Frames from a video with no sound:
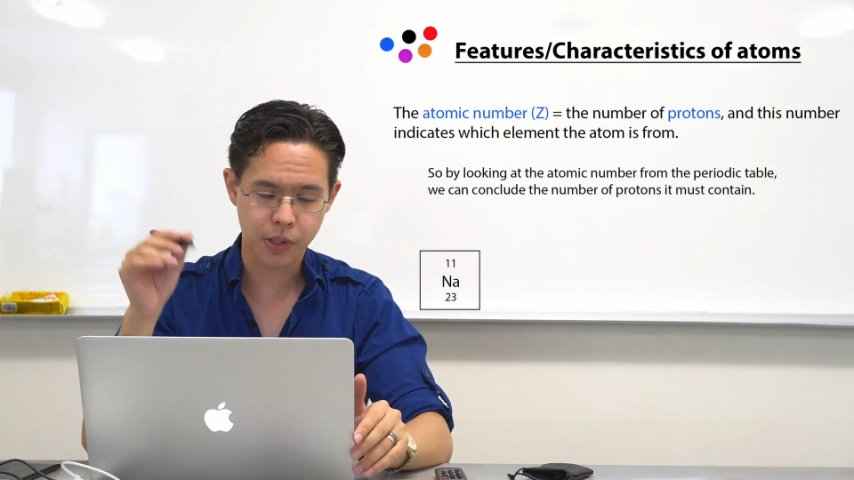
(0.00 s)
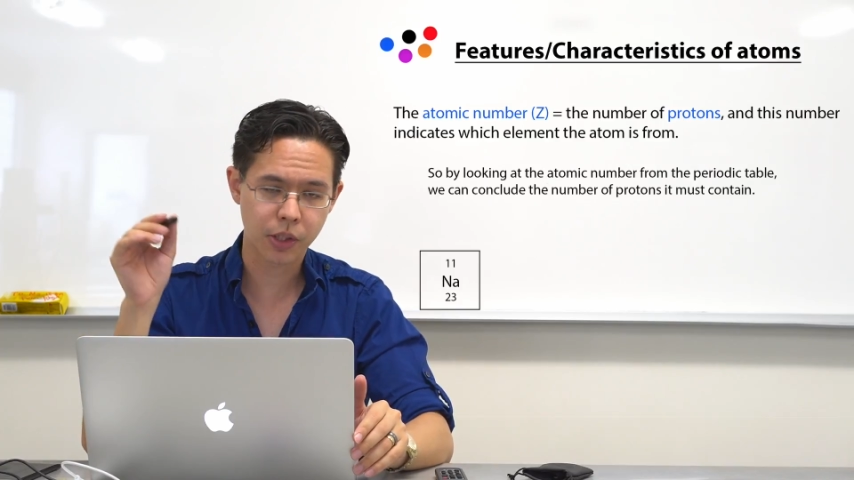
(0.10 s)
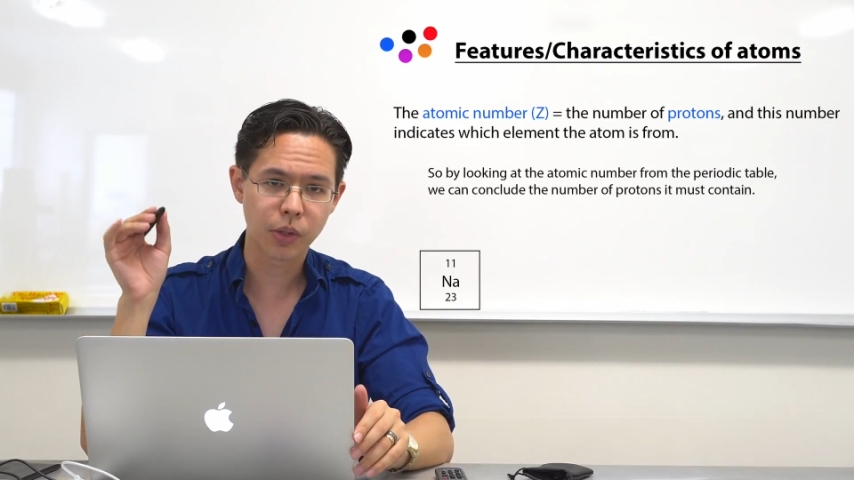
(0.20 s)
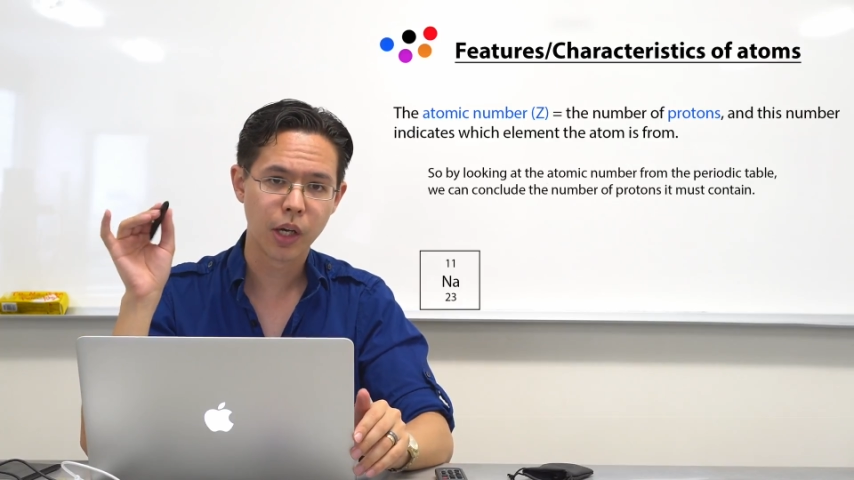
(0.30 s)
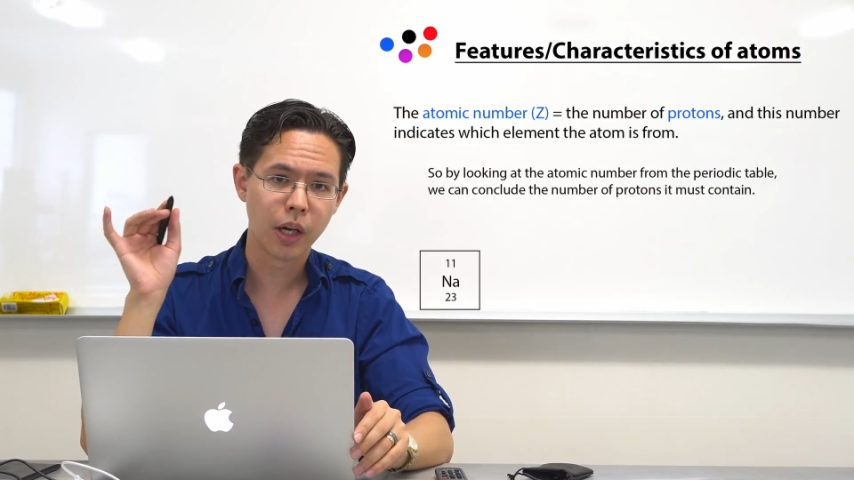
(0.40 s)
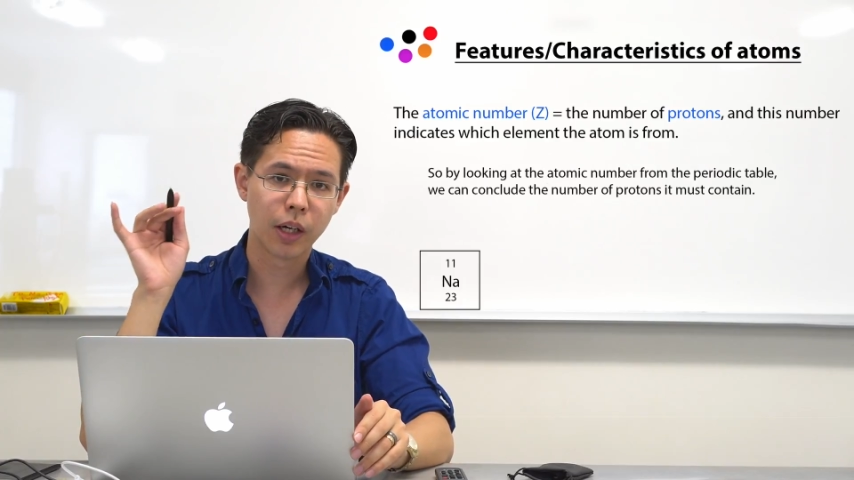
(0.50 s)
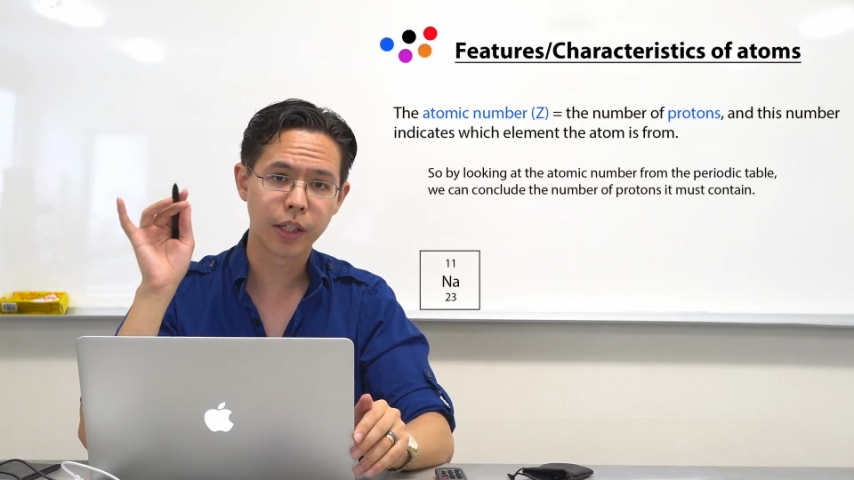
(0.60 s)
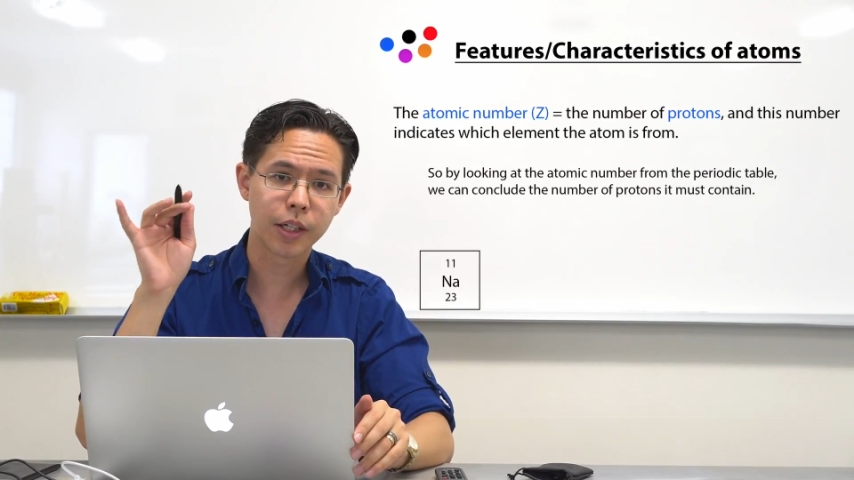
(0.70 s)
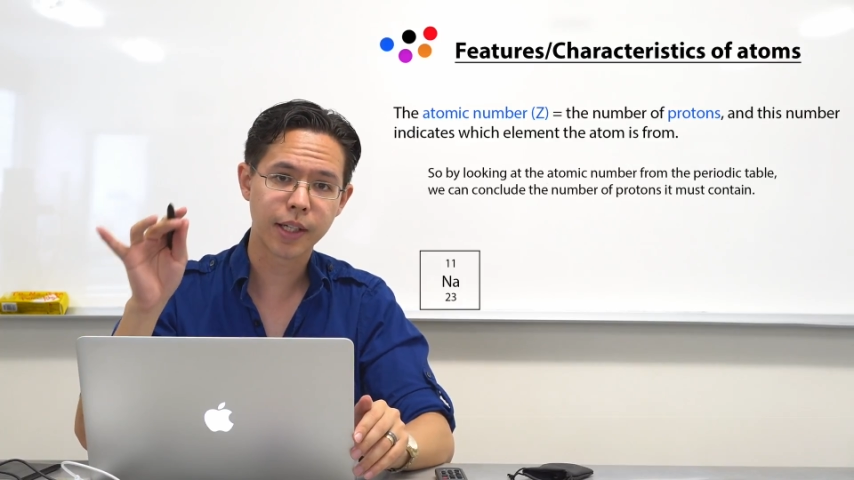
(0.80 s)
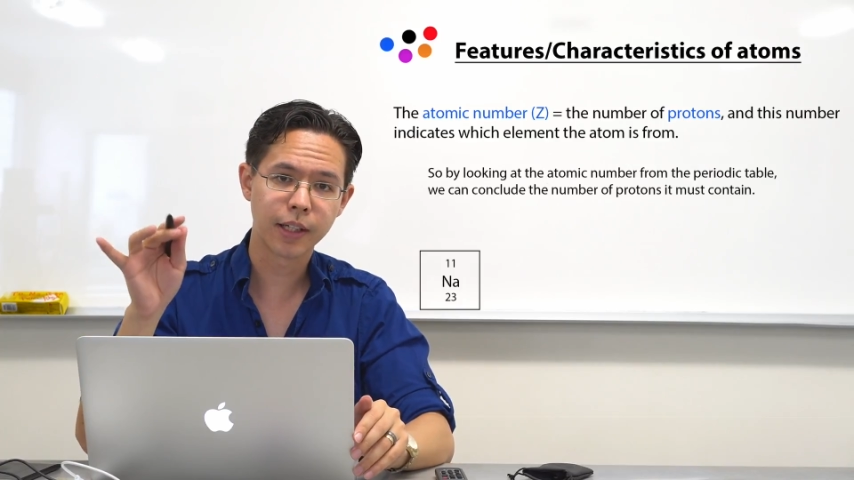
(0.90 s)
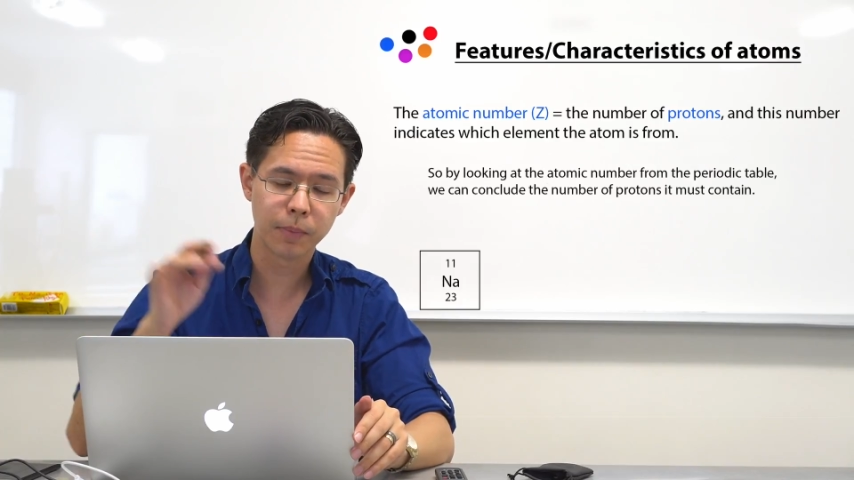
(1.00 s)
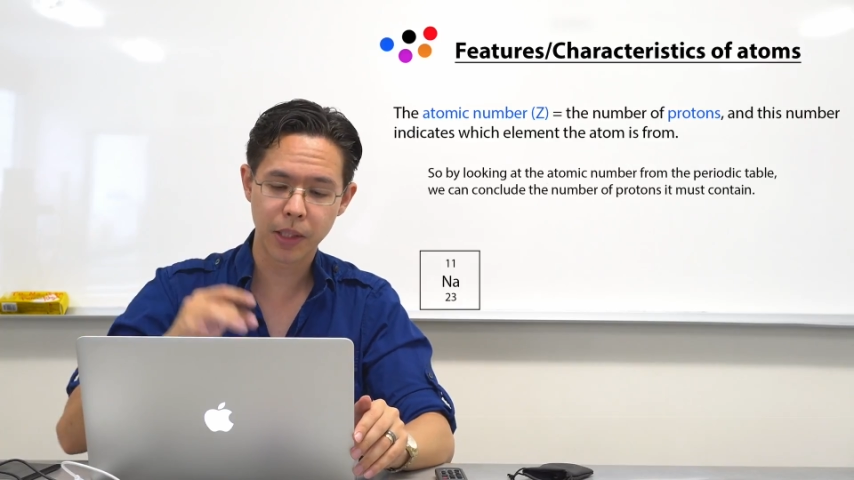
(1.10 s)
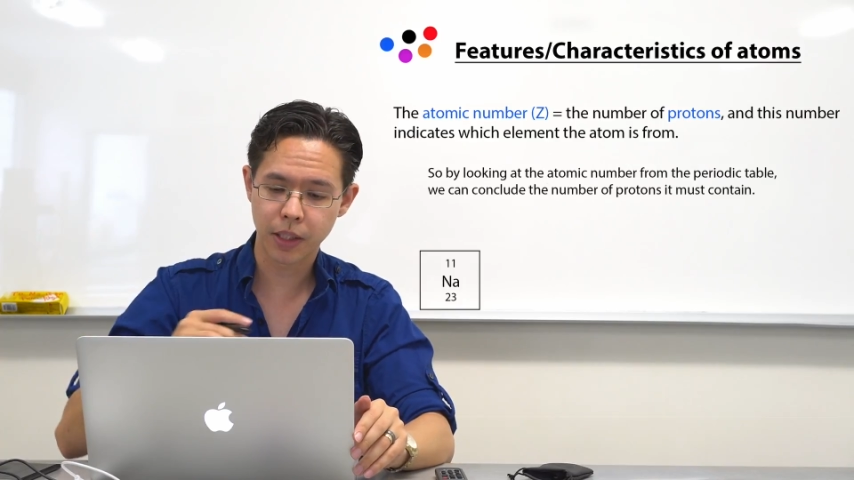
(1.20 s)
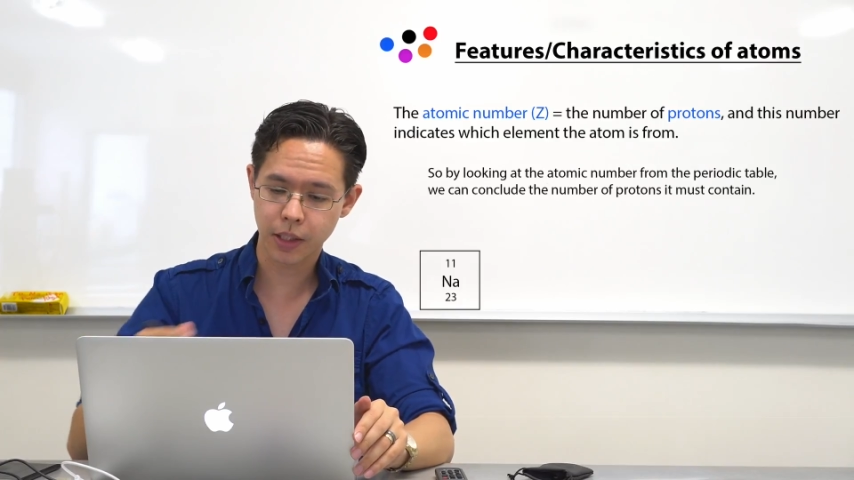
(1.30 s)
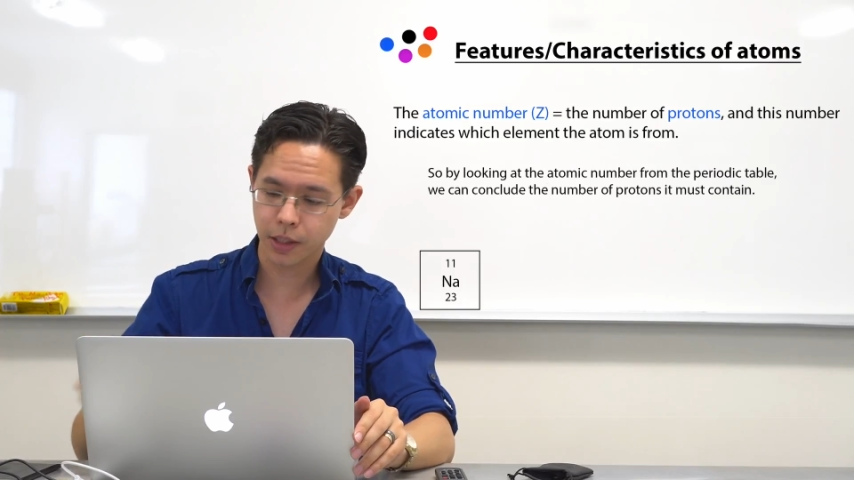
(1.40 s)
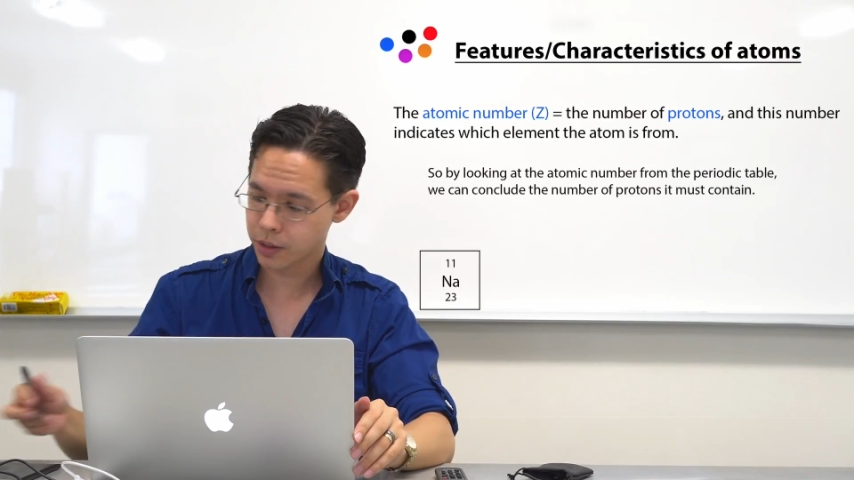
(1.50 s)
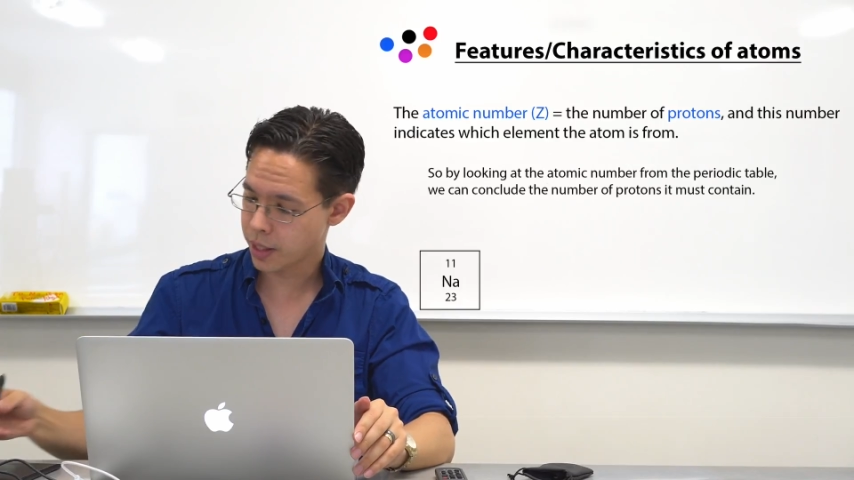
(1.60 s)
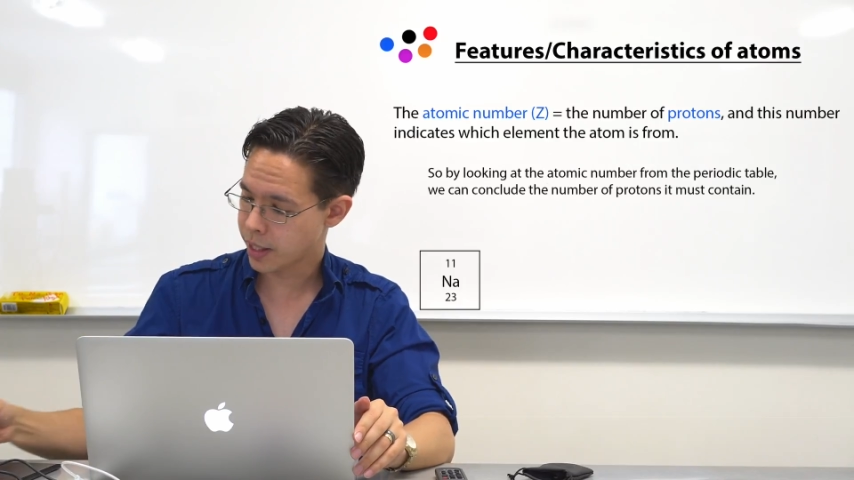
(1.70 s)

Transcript: So I'm going to take a minute here